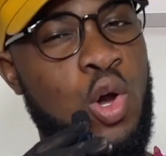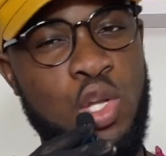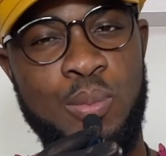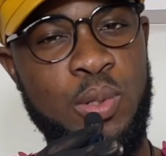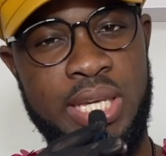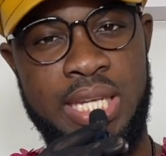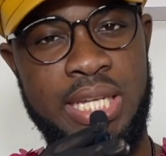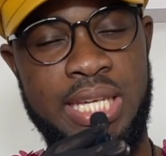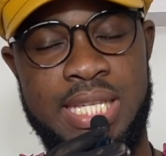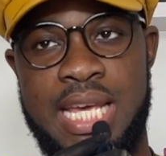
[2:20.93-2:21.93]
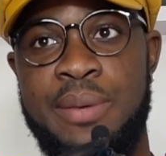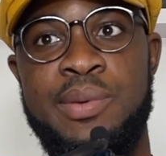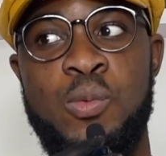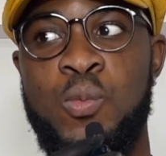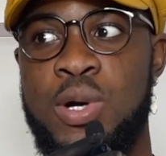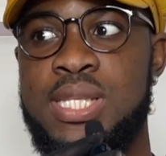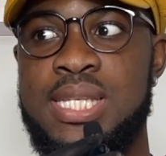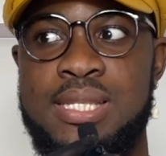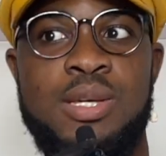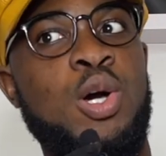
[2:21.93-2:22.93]
color blocking is. What
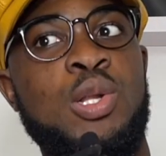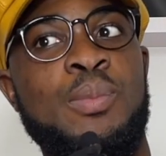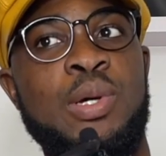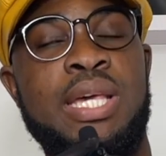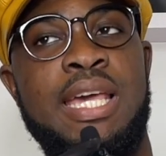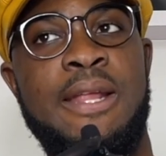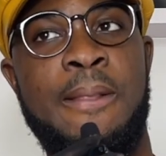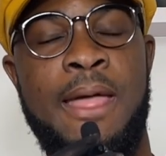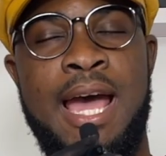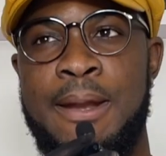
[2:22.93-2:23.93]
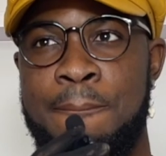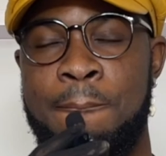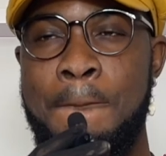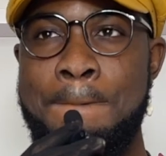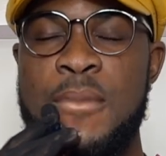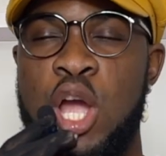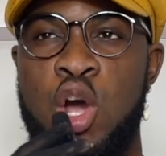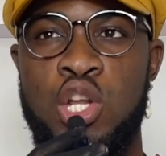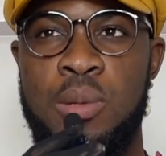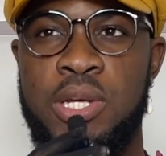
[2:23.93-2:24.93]
is color blocking? And
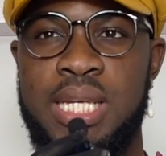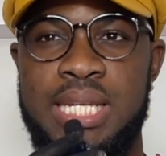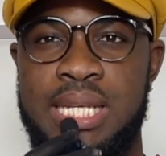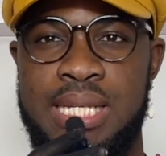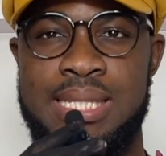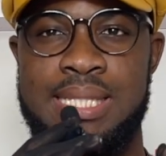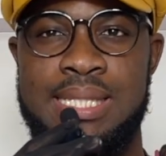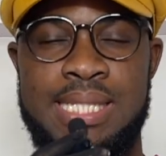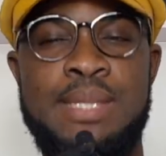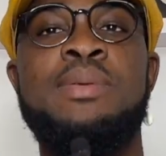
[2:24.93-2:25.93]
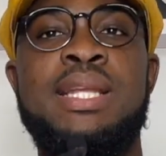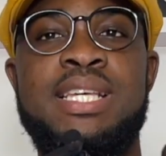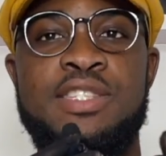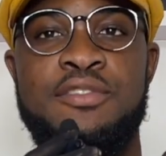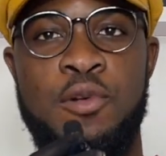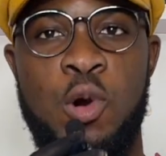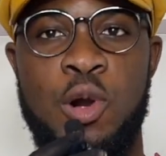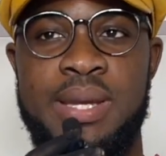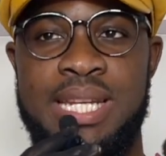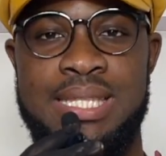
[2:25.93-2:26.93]
color blocking in its simplest
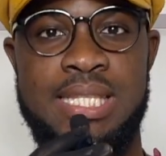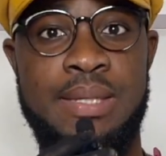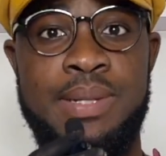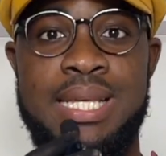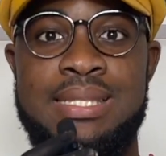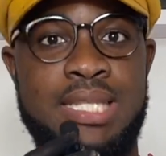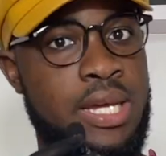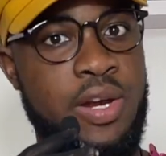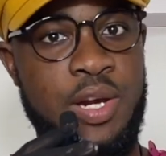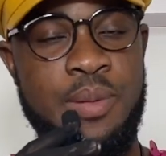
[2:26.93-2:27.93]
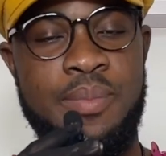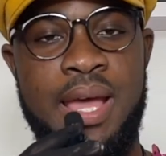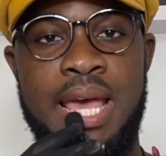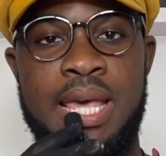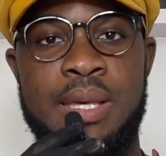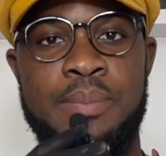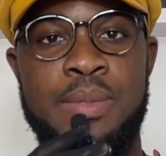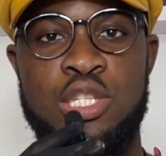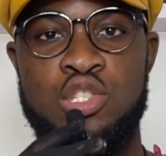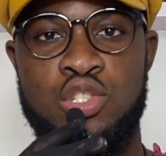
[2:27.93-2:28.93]
form, in its simplest term,
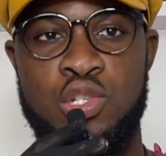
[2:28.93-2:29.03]
means